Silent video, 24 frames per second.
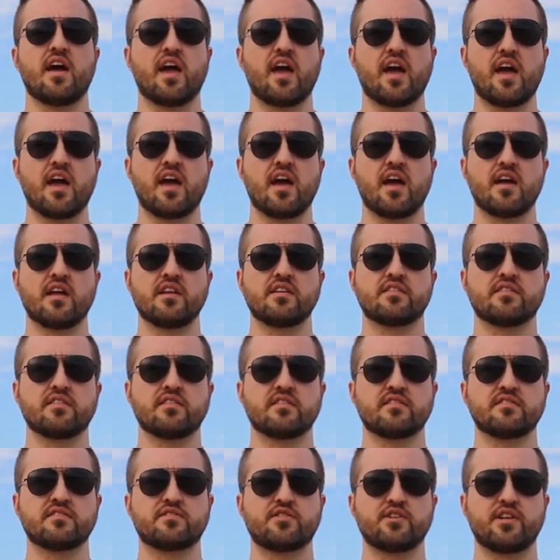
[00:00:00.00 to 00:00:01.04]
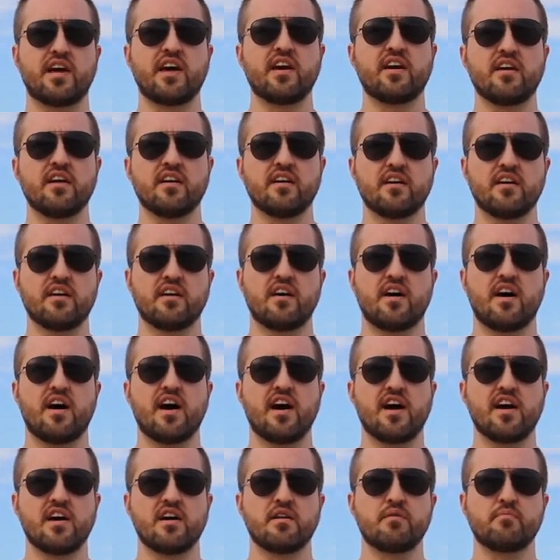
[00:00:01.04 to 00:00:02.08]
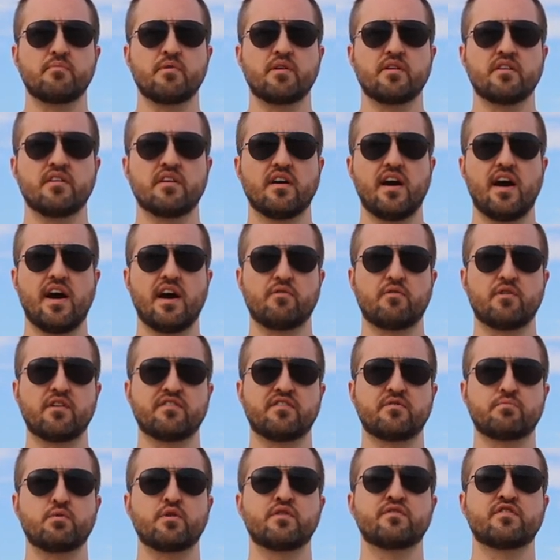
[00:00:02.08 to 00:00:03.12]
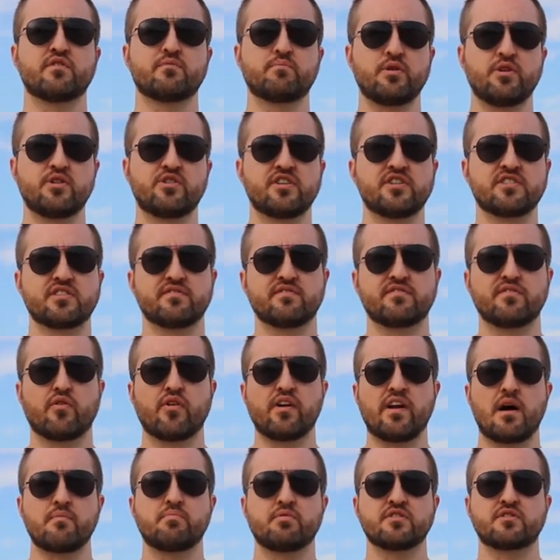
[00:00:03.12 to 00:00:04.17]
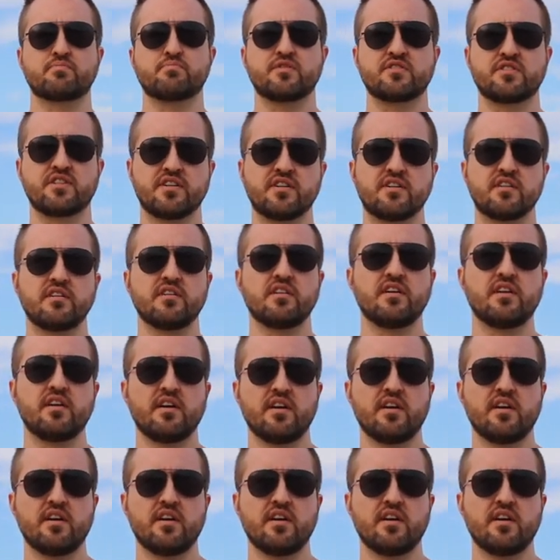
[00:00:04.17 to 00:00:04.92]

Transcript: And today I am at one of the beautiful beaches in Florianopolis, Brazil.